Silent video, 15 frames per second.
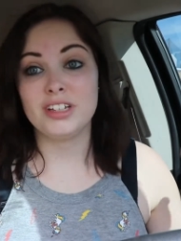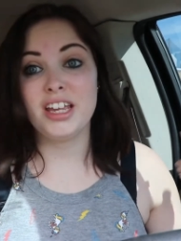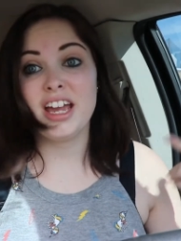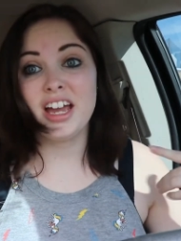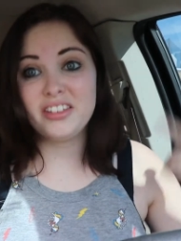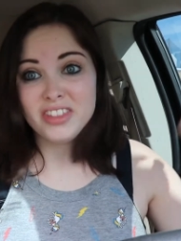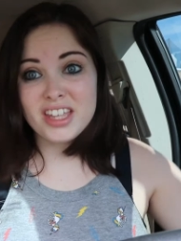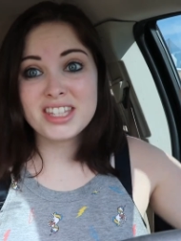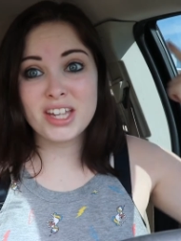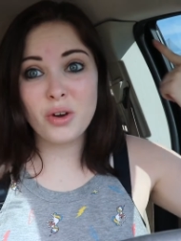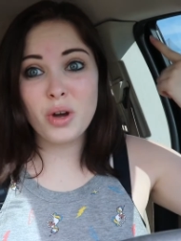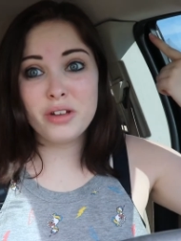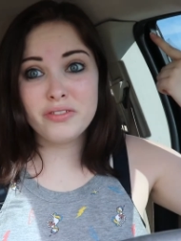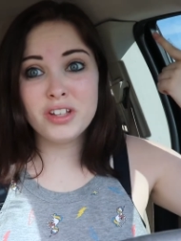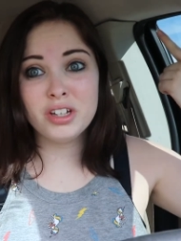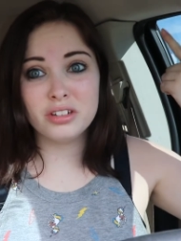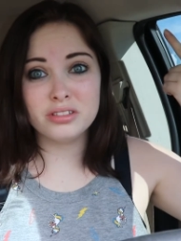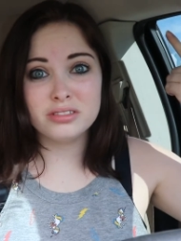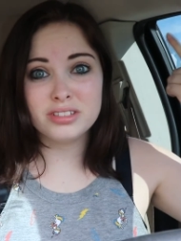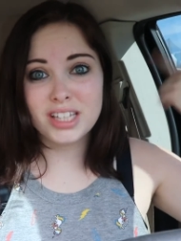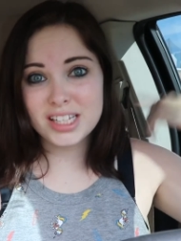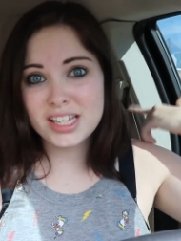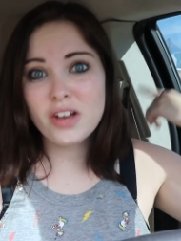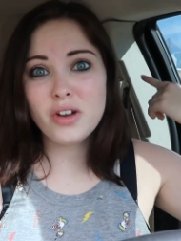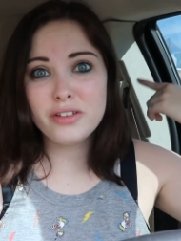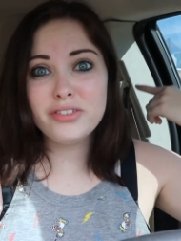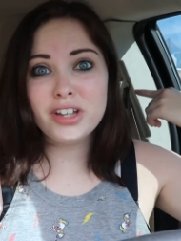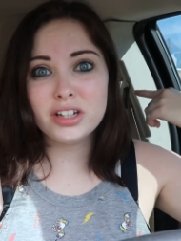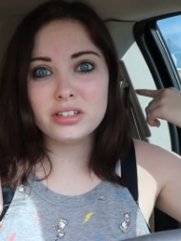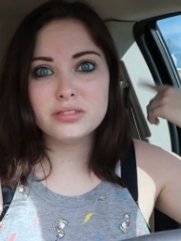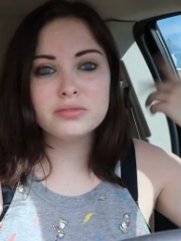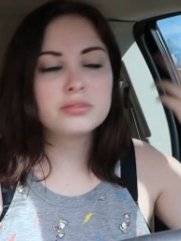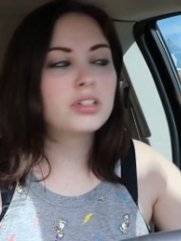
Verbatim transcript: yeah, that's how I feel. That's how I feel.